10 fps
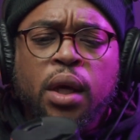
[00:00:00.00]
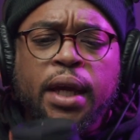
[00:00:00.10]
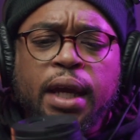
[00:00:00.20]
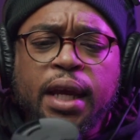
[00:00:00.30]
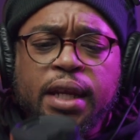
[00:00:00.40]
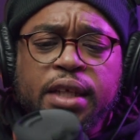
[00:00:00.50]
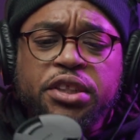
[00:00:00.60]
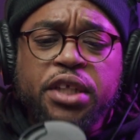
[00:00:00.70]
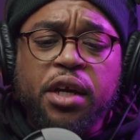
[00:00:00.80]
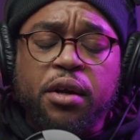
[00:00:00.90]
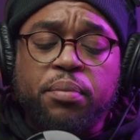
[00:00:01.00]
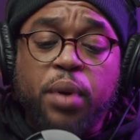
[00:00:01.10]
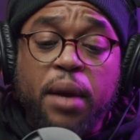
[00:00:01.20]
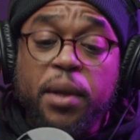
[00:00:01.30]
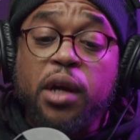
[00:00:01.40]
In this year,
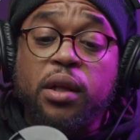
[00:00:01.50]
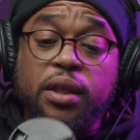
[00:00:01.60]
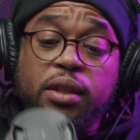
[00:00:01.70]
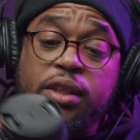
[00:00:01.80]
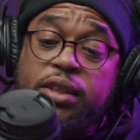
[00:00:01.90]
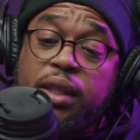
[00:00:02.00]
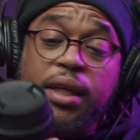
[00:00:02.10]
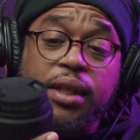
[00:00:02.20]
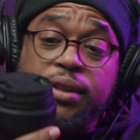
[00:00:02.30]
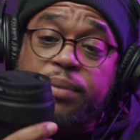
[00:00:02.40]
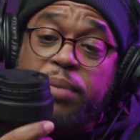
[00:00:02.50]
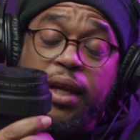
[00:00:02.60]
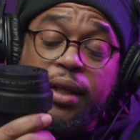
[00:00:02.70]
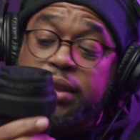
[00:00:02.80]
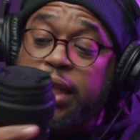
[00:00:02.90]
primarily, this lens,
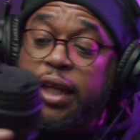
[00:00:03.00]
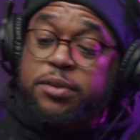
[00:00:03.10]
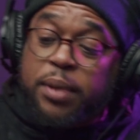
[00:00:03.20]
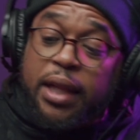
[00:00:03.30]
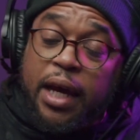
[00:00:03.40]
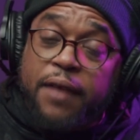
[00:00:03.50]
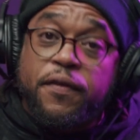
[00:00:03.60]
man, it changed my life.